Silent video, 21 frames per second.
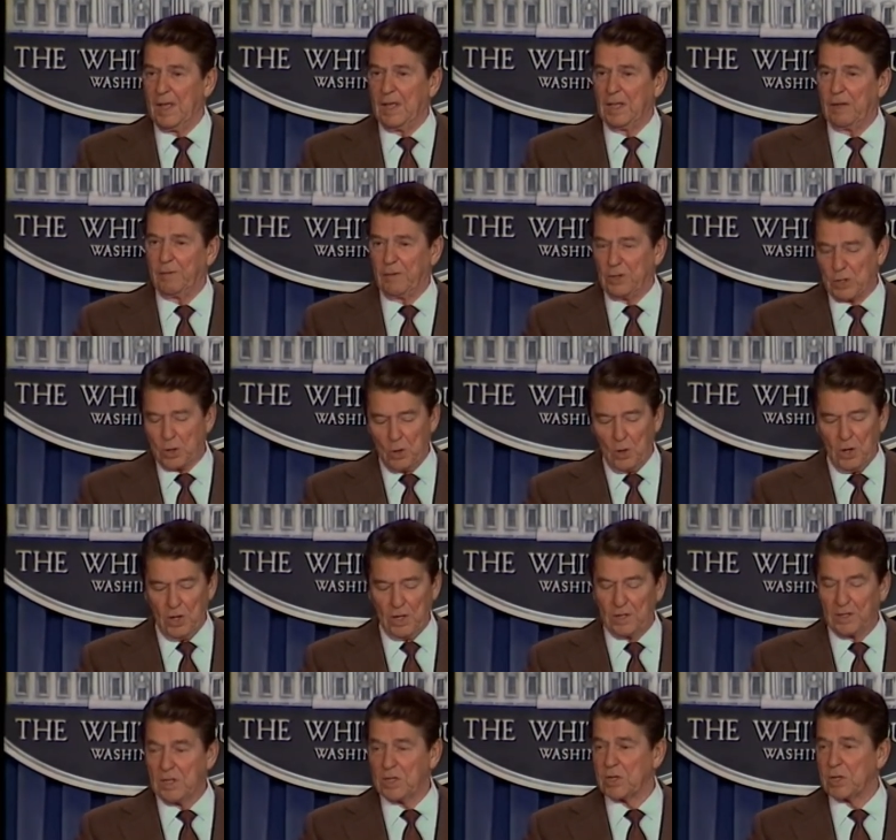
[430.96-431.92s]
if he's
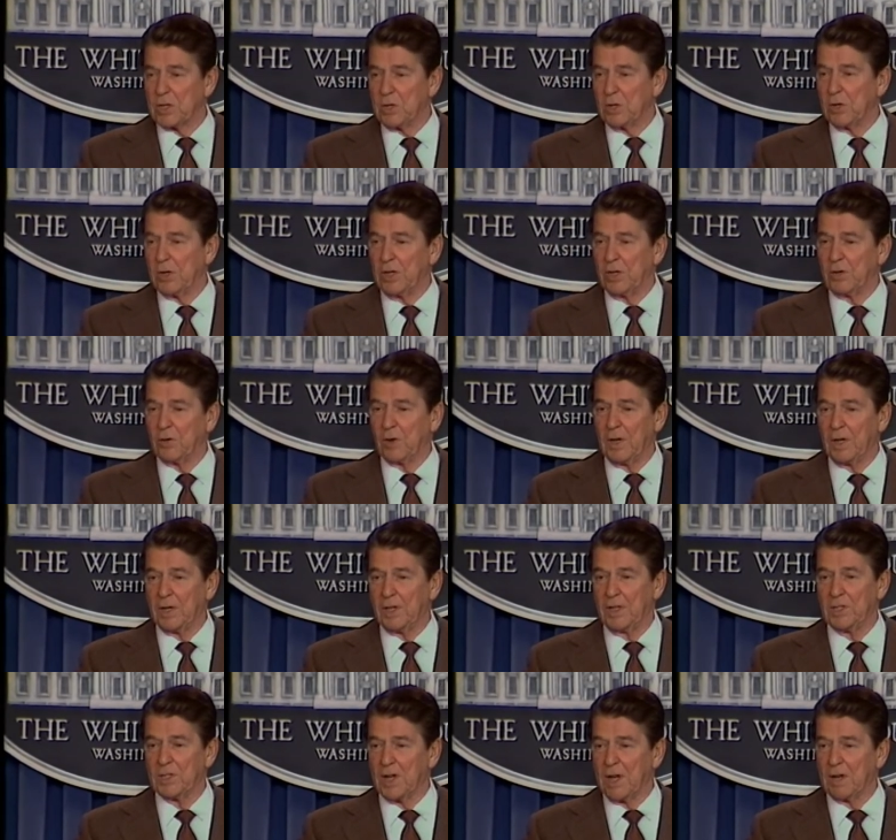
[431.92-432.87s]
calling this a dirty trick,
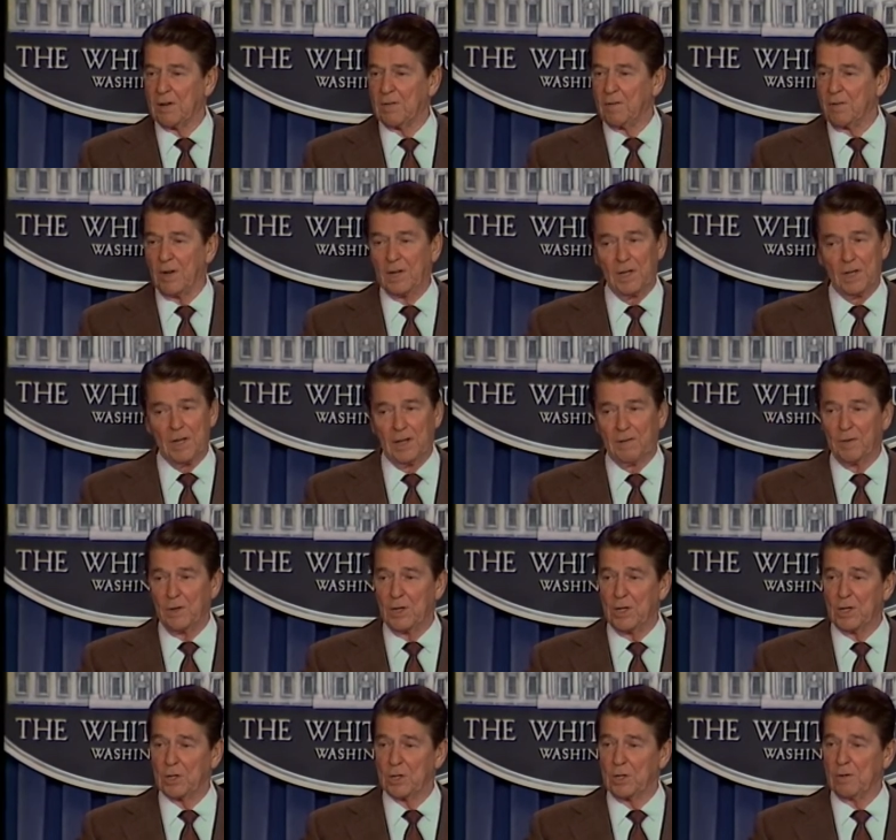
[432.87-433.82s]
he's got a funny
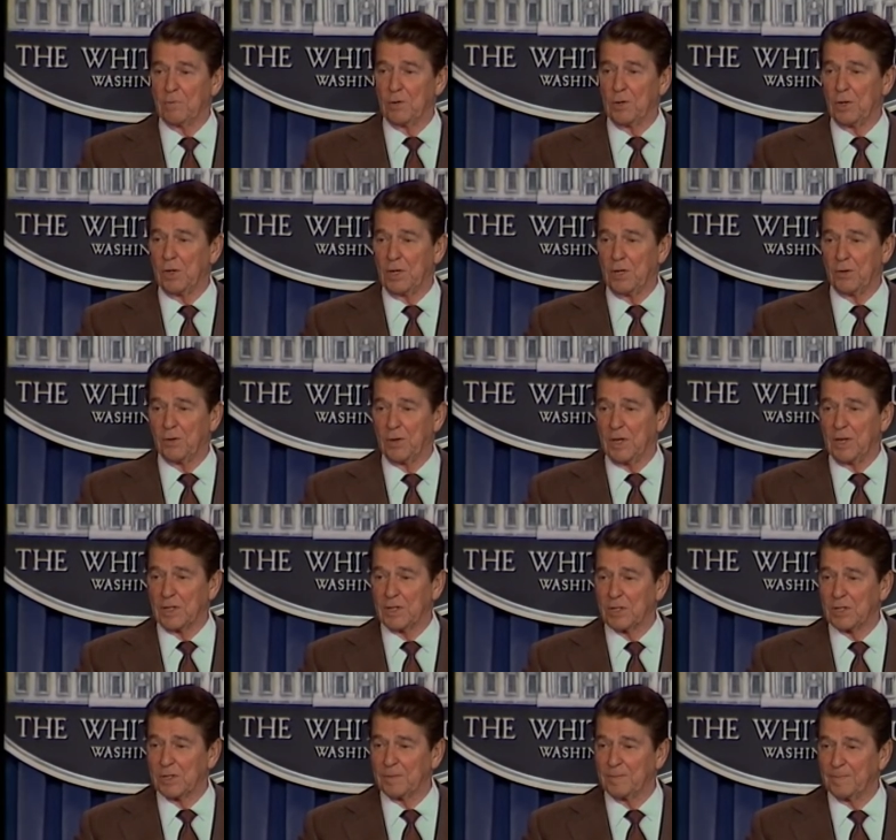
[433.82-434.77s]
definition of dirty tricks.